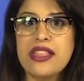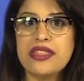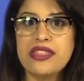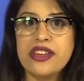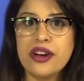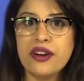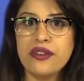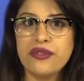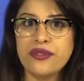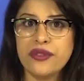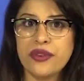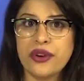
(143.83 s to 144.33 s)

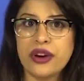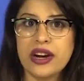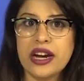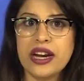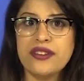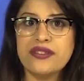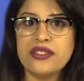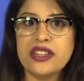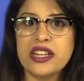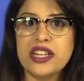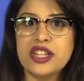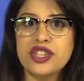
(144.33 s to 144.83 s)
Therefore,
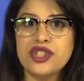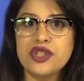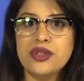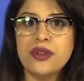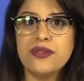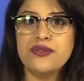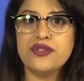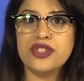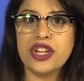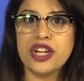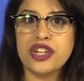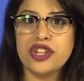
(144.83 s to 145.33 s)
if the issue
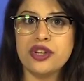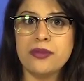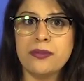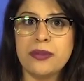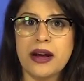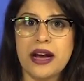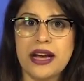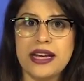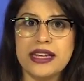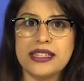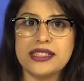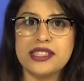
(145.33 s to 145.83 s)
of gender
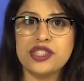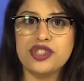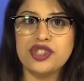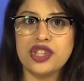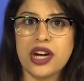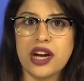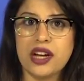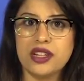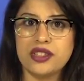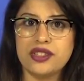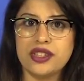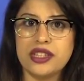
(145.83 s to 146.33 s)
bias in
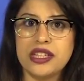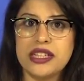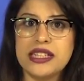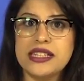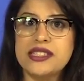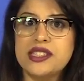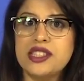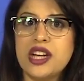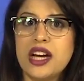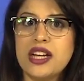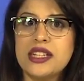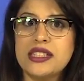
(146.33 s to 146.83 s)
childhood
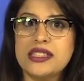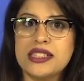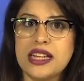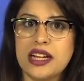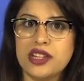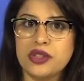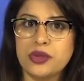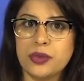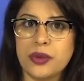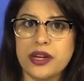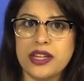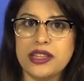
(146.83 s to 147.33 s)
is not
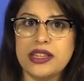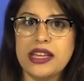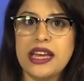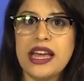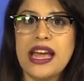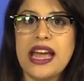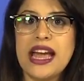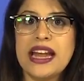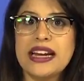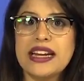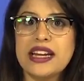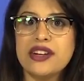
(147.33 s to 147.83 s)
dealt with,
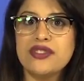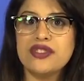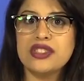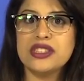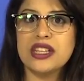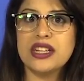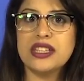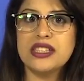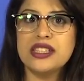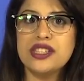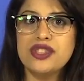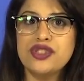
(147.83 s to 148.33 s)
it can
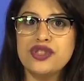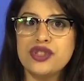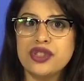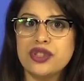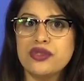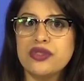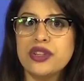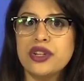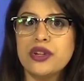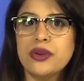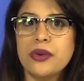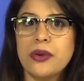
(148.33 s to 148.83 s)
result in
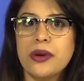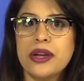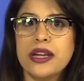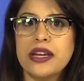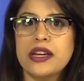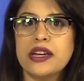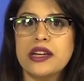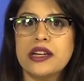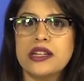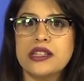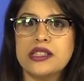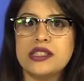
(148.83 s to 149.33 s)
children
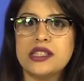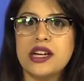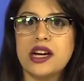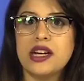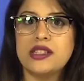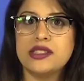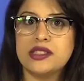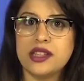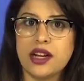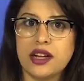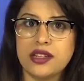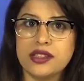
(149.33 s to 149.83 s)
going into
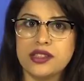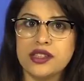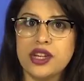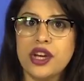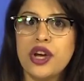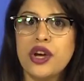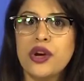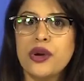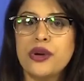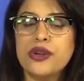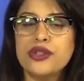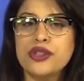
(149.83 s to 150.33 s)
adults
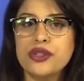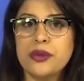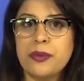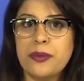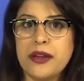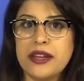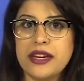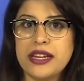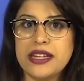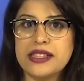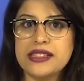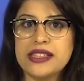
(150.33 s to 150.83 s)
whose
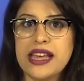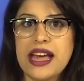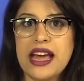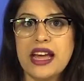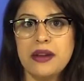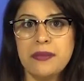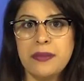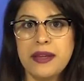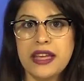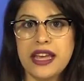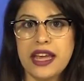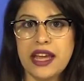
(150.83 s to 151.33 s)
opinions
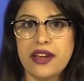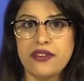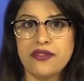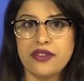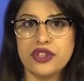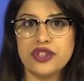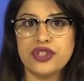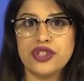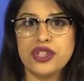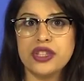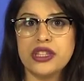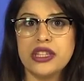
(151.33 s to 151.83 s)
and
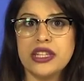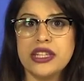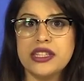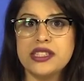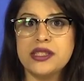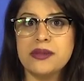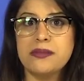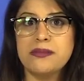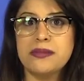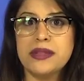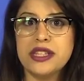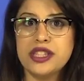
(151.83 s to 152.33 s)
behaviors should lead
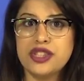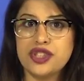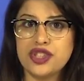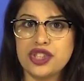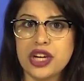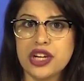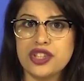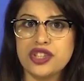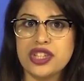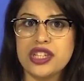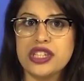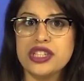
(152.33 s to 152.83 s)
to
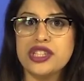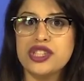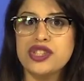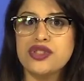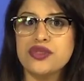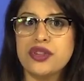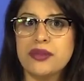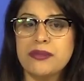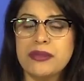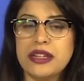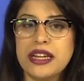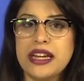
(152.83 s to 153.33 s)
misjudge and
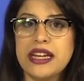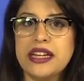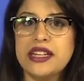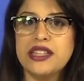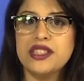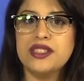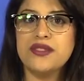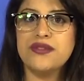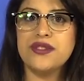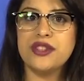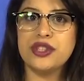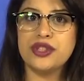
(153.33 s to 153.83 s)
discriminate
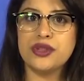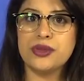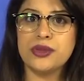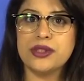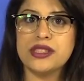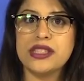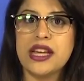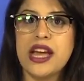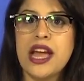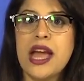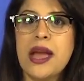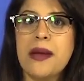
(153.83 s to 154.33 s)

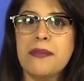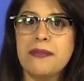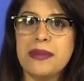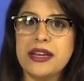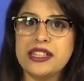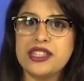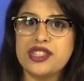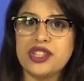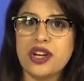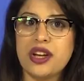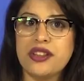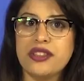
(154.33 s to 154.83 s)
individuals
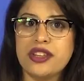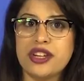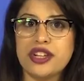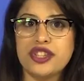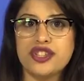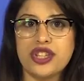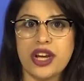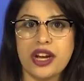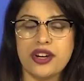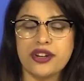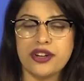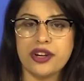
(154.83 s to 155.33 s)
based on their
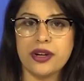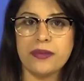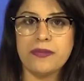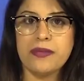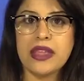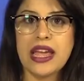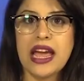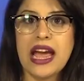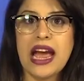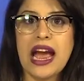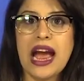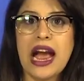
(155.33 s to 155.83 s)
gender.
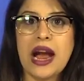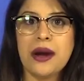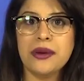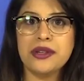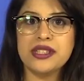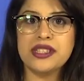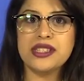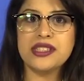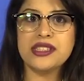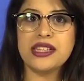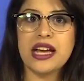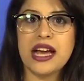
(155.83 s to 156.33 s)
Our
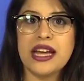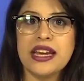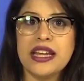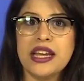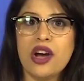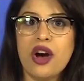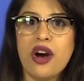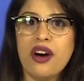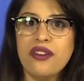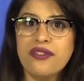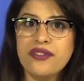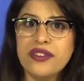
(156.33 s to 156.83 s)

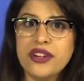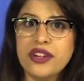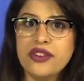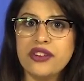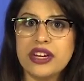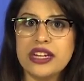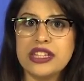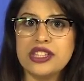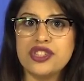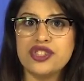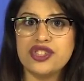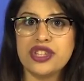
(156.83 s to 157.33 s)
society often
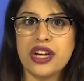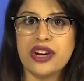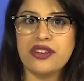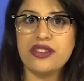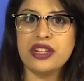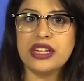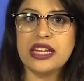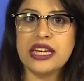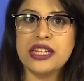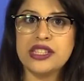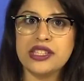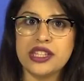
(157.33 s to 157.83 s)
creates
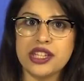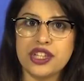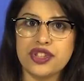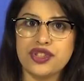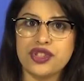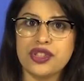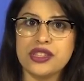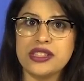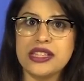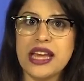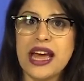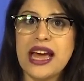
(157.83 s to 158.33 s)

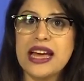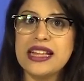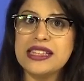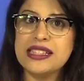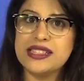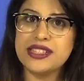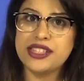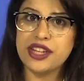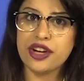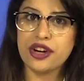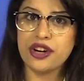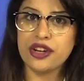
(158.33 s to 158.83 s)
generalizations and
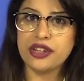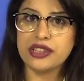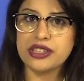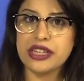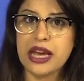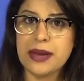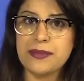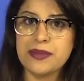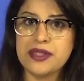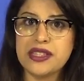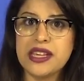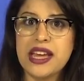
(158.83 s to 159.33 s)

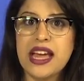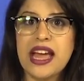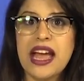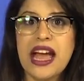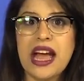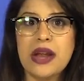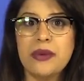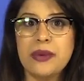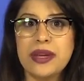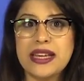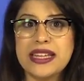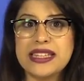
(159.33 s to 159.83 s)
stereotypes,
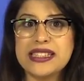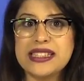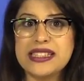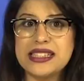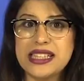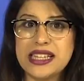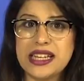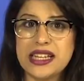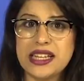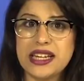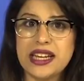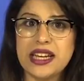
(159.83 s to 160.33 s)
and we can
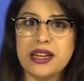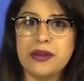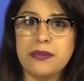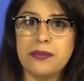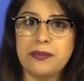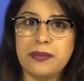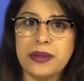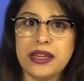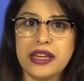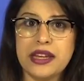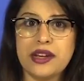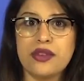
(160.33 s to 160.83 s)
see it in
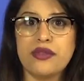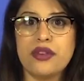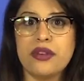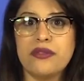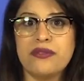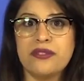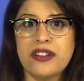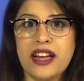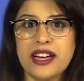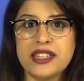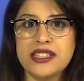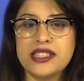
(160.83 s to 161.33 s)
being
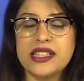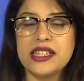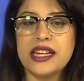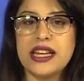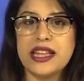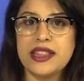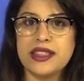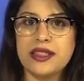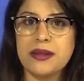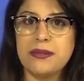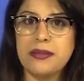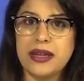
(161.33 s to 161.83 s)
reflected
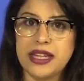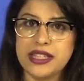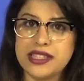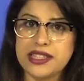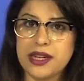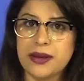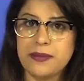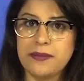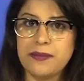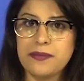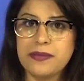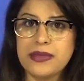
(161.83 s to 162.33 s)
in the
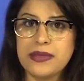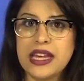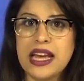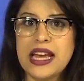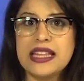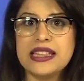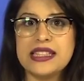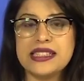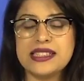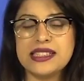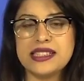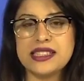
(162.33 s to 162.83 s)
media.
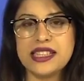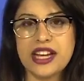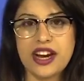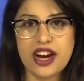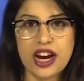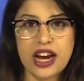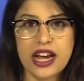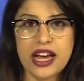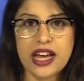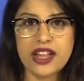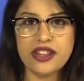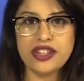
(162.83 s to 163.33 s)
This is
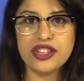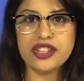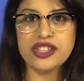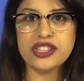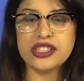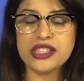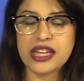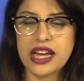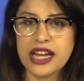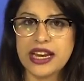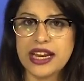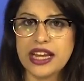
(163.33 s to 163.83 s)
Hira Hyder
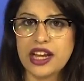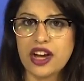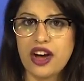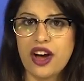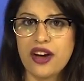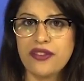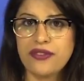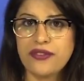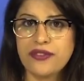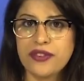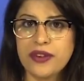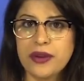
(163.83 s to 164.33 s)
signing
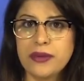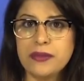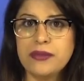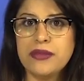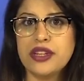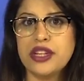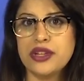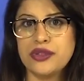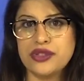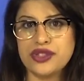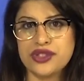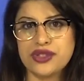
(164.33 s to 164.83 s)
off
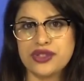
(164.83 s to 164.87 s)
from News